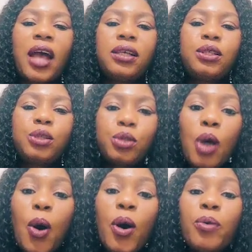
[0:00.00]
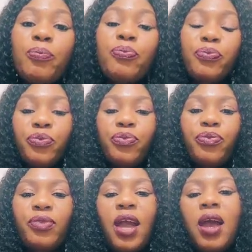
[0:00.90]
So
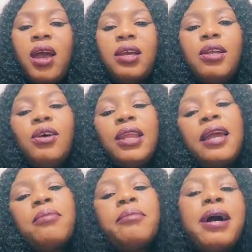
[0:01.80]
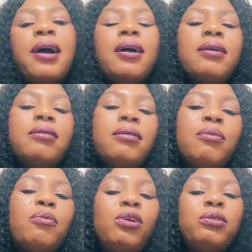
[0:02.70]
like in my
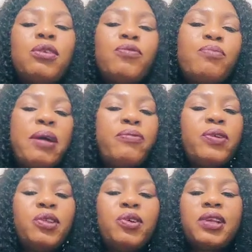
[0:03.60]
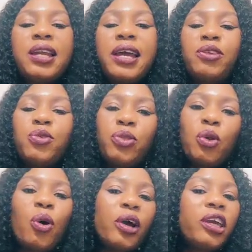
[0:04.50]
most of my video that I do
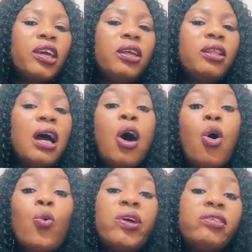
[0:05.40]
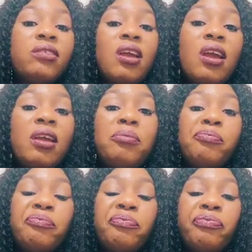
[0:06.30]
talking, I always say
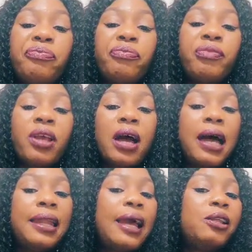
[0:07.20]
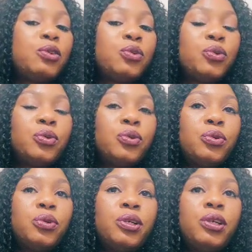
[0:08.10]
I like
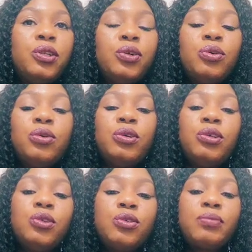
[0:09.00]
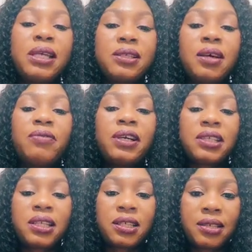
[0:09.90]
to use myself as
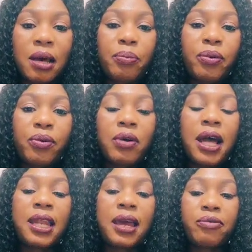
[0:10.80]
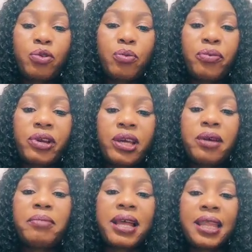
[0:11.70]
an example. I like to bring
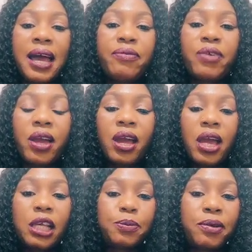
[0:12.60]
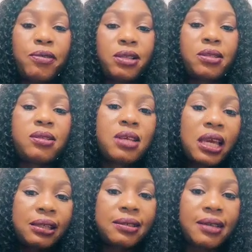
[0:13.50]
my life experiences
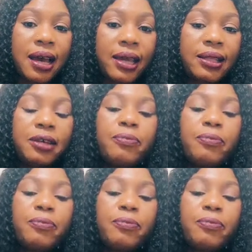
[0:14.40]
inside.